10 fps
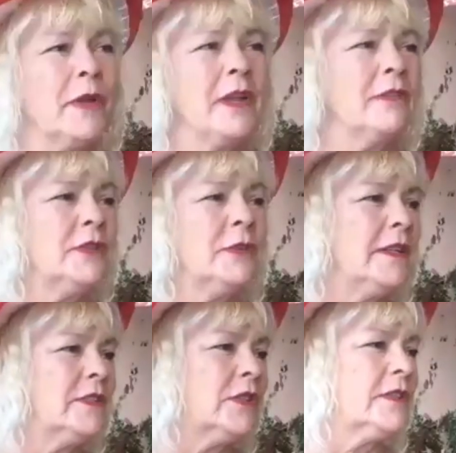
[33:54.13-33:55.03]
we go too,
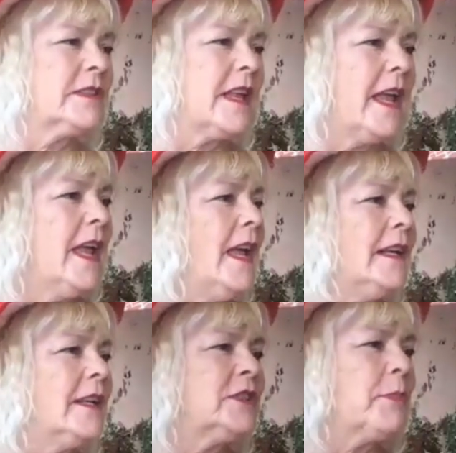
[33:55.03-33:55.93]
I should say
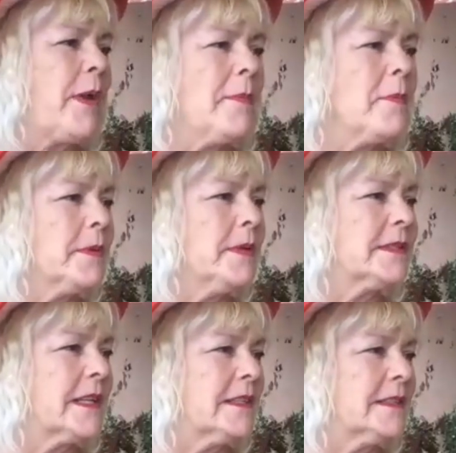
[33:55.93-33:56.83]
that she probably
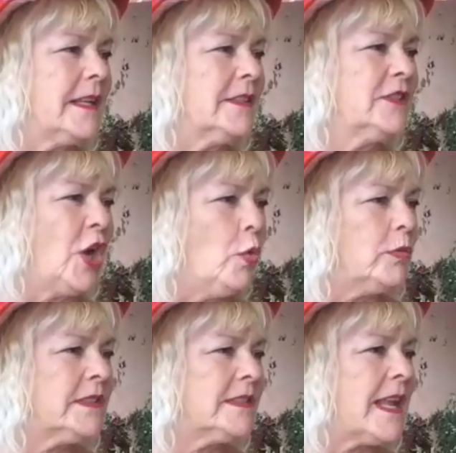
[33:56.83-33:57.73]
is going to say,
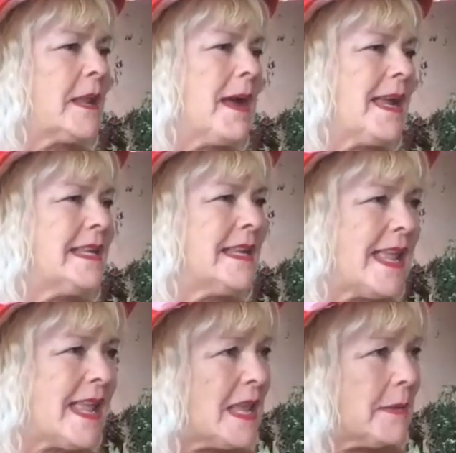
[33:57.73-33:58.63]
don't say my
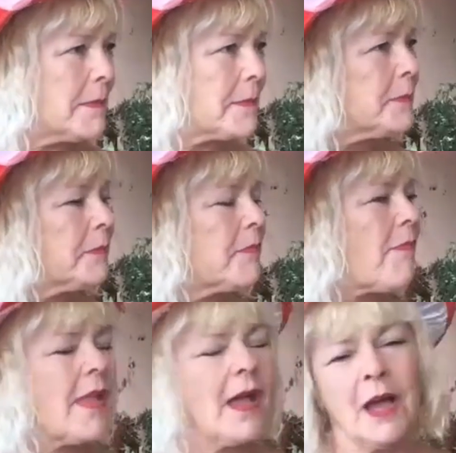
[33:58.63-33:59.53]
name.
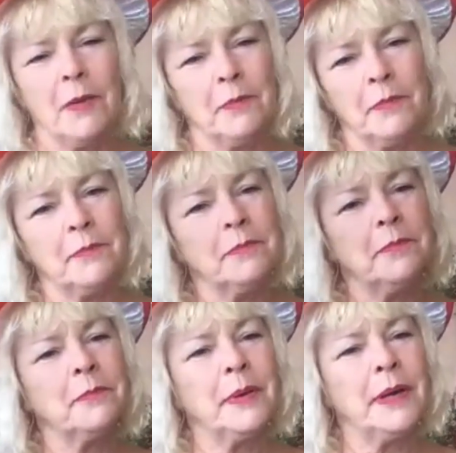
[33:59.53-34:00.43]

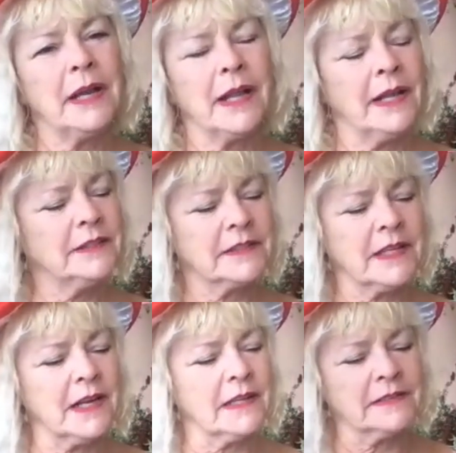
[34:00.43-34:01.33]
But I just
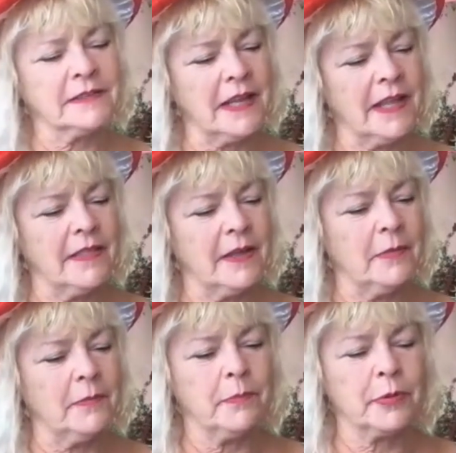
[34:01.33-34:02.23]
got to say the